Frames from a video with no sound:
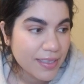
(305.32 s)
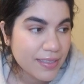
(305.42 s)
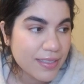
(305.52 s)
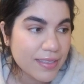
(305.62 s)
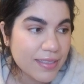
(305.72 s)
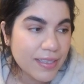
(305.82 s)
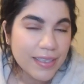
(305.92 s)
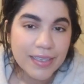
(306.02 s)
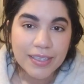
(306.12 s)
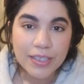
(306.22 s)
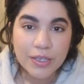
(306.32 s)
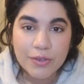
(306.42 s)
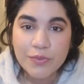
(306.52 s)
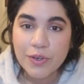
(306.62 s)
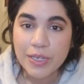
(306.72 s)
it's good
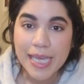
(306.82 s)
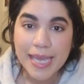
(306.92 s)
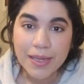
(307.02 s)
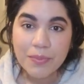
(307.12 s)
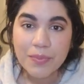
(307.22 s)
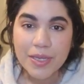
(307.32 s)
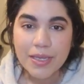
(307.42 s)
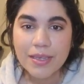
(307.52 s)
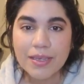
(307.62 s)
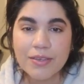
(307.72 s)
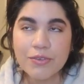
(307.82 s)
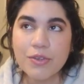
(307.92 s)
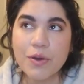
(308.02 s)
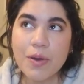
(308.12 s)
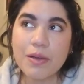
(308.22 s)
for camping. If you
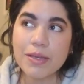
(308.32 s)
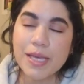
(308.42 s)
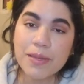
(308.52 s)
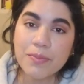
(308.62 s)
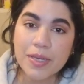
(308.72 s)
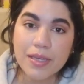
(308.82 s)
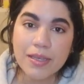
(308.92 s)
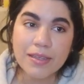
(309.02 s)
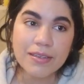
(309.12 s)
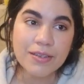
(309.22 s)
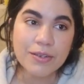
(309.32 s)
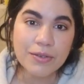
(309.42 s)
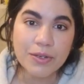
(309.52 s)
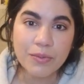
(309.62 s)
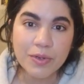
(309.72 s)
go out camping, you know,
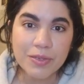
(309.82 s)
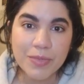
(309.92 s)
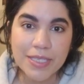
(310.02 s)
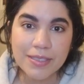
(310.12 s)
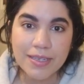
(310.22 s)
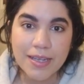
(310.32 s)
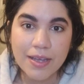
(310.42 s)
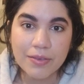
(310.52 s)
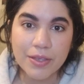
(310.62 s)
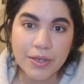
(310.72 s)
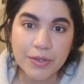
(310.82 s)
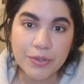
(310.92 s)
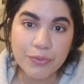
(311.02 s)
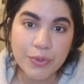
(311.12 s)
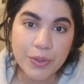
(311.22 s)
you don't want to be sitting out there in
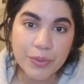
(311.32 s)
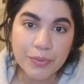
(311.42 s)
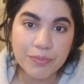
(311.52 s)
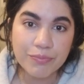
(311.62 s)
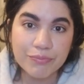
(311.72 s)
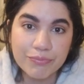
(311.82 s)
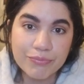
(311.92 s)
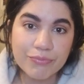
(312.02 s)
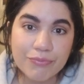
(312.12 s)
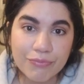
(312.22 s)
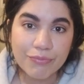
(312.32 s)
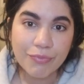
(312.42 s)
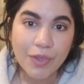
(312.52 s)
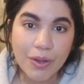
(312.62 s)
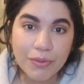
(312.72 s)
your robe.
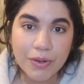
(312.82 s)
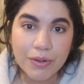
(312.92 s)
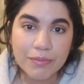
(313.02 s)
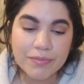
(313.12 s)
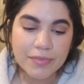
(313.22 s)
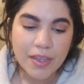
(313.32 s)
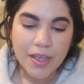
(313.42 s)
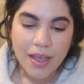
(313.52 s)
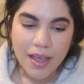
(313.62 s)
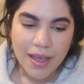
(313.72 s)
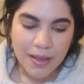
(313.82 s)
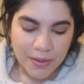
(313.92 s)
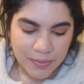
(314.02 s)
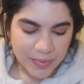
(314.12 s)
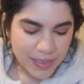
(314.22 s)
I don't know.
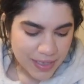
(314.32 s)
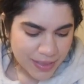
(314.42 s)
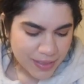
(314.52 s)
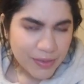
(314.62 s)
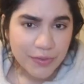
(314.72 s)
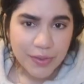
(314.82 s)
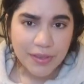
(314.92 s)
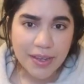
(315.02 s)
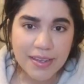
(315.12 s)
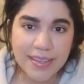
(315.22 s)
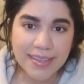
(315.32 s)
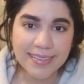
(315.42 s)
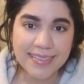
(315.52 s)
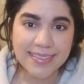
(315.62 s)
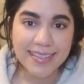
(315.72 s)
Um, it's good for a lot of
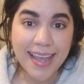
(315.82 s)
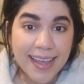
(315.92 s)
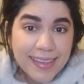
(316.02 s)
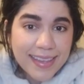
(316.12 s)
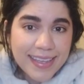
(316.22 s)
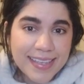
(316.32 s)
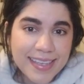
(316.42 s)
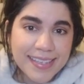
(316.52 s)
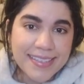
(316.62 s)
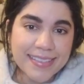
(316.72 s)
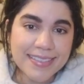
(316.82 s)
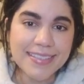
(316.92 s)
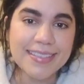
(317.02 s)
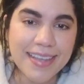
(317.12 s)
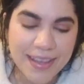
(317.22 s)
things. I like it.
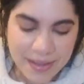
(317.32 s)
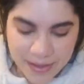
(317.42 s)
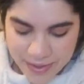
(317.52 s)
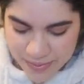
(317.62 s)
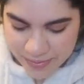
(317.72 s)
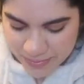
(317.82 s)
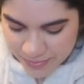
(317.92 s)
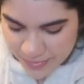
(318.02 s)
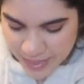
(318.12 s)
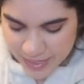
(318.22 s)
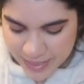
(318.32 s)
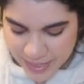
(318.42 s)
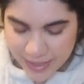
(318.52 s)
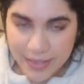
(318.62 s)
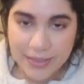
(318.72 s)
Uh, like I
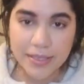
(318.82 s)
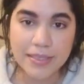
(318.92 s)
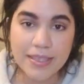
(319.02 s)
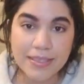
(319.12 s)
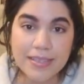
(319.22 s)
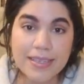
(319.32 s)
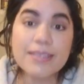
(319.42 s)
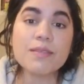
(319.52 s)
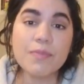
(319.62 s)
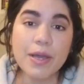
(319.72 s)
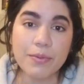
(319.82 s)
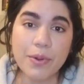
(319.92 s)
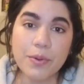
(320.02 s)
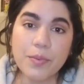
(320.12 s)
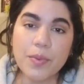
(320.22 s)
said, this is this is my
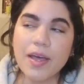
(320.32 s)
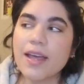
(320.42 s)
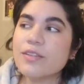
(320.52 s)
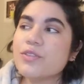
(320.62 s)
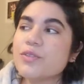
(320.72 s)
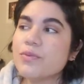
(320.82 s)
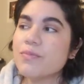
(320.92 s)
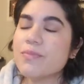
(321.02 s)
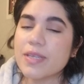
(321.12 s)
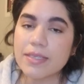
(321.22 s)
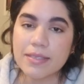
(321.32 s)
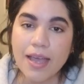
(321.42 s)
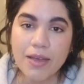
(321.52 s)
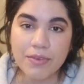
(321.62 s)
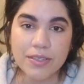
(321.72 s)
robe. I do miss
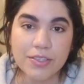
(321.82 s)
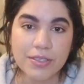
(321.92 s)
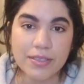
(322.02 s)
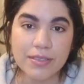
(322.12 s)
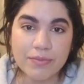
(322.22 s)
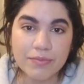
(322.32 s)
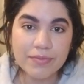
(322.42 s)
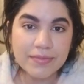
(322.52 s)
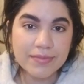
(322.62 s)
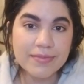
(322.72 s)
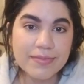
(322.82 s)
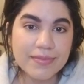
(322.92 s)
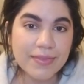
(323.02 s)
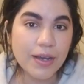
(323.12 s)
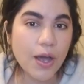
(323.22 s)
having just
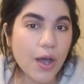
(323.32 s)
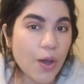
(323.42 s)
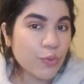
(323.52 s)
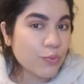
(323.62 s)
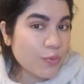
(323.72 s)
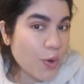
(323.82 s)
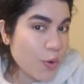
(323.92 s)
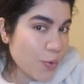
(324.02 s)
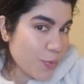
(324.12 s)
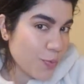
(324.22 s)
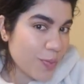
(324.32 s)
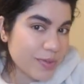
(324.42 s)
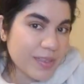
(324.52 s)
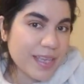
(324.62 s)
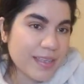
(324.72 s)
a robe.
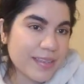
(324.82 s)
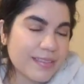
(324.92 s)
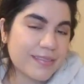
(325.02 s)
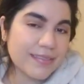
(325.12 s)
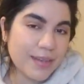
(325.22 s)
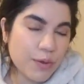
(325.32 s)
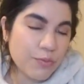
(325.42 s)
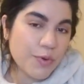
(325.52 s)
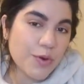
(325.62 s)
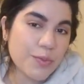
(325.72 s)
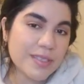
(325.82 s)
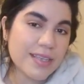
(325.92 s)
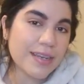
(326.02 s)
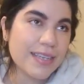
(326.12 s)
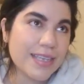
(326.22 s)
Like a robe is
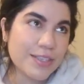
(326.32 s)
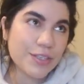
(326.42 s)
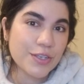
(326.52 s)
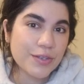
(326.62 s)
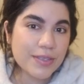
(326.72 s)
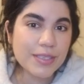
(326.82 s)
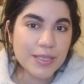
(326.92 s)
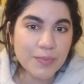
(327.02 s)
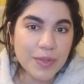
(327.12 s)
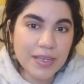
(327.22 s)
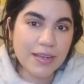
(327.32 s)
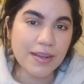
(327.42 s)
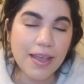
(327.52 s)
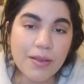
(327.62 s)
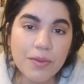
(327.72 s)
kind of easier to slip in and
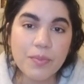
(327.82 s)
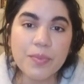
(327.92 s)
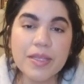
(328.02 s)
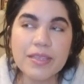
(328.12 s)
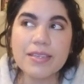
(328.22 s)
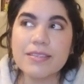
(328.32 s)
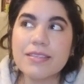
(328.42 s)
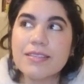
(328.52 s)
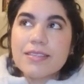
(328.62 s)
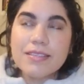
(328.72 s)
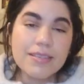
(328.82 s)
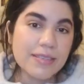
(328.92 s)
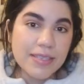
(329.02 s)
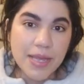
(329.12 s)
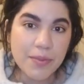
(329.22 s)
out, but this is the
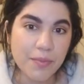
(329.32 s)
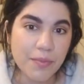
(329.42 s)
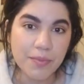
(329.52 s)
same